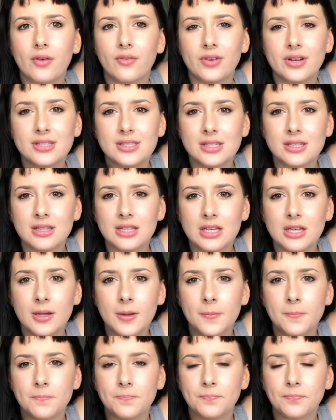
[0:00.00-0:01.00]
recently,
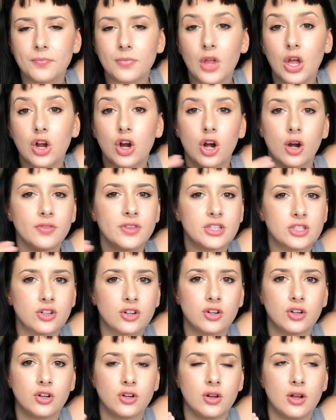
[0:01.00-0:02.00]
this
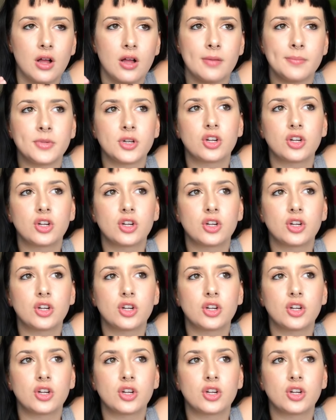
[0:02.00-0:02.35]
girl, I'm